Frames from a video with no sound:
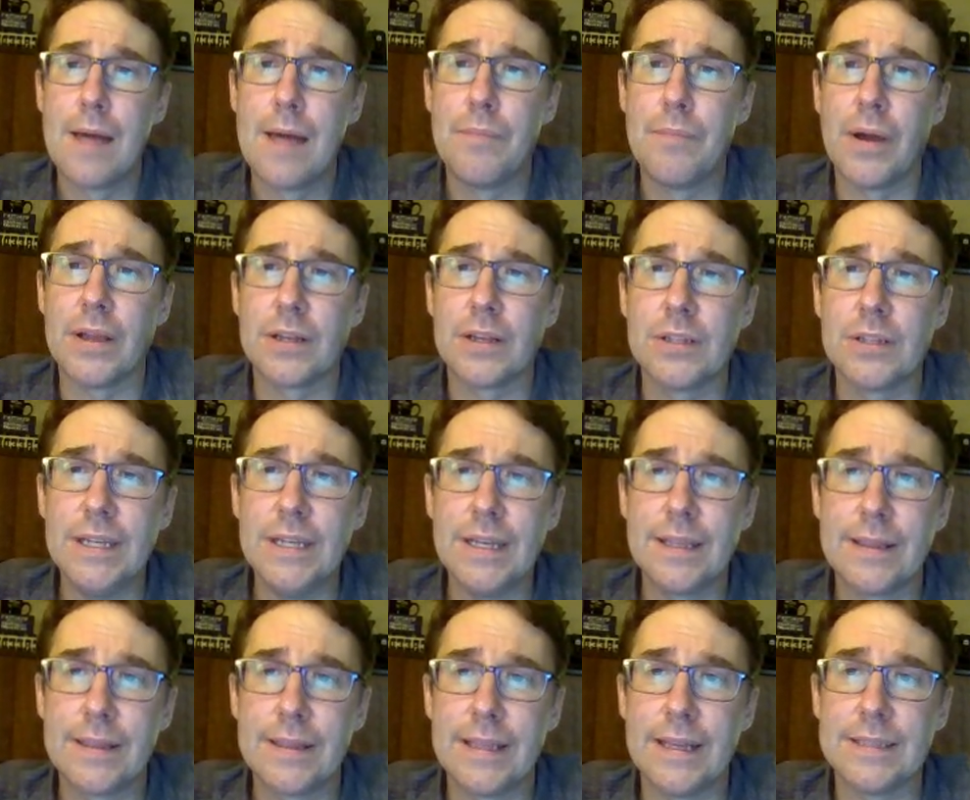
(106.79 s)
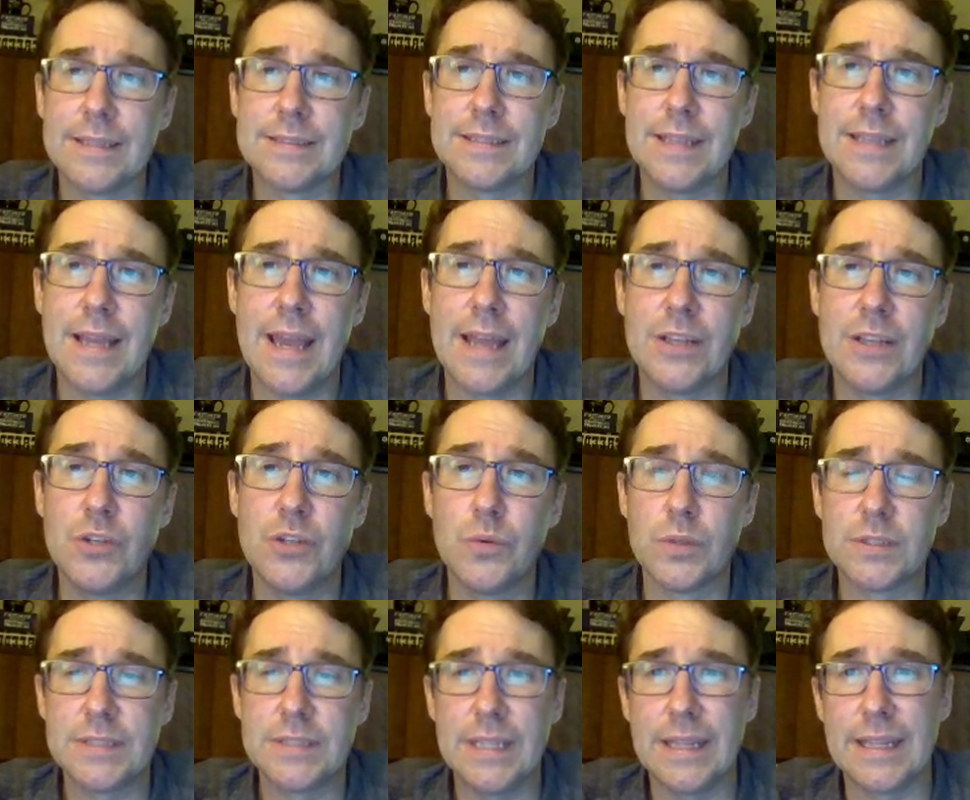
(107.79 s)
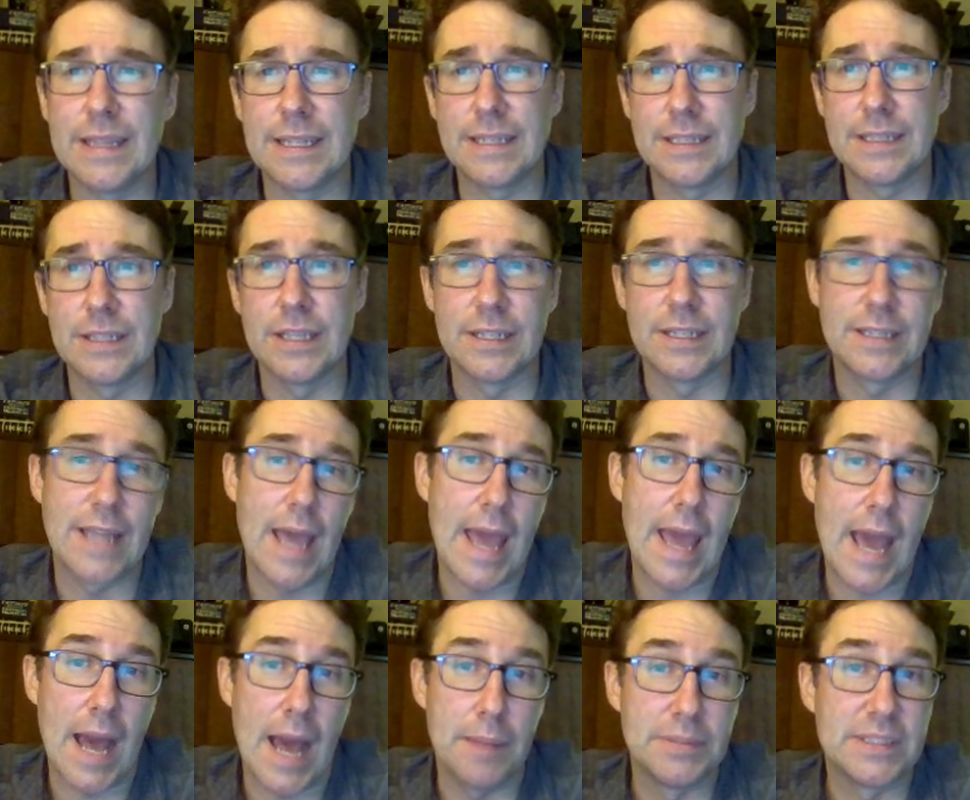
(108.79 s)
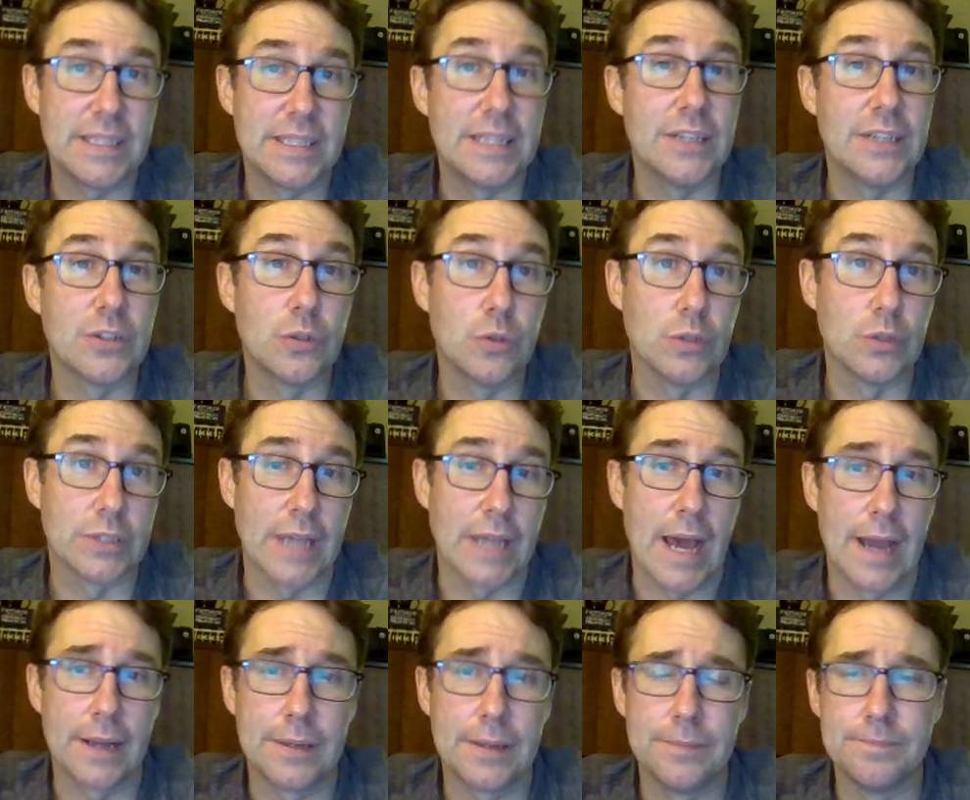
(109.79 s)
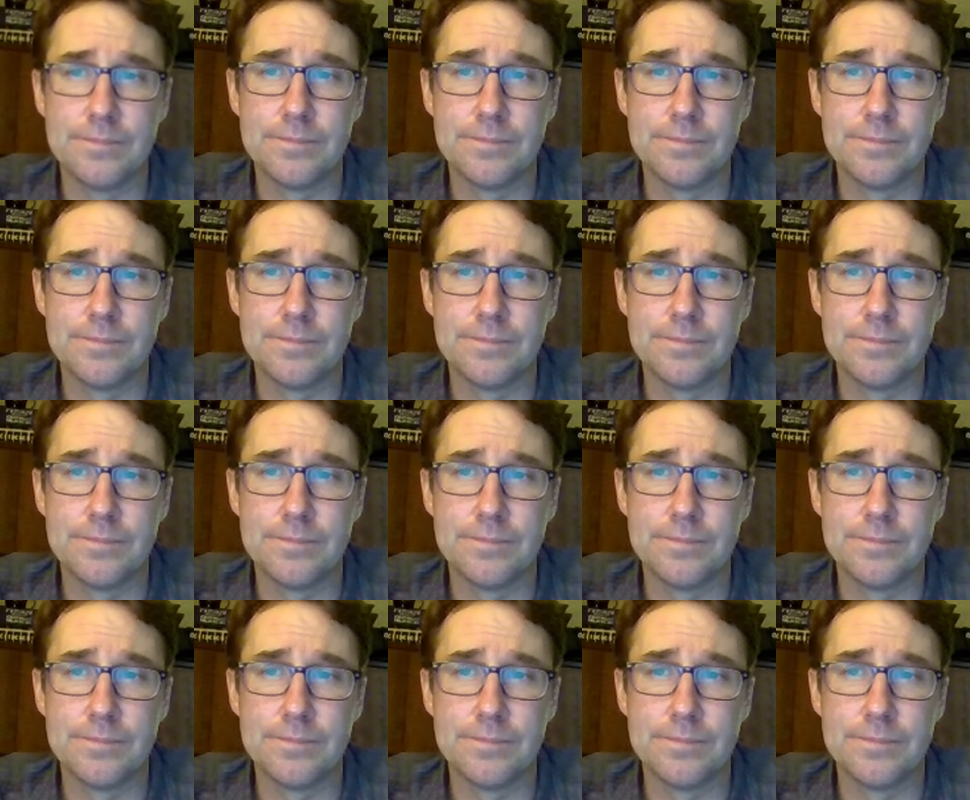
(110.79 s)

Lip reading: But click this, and you will see the tabs in a Google Doc.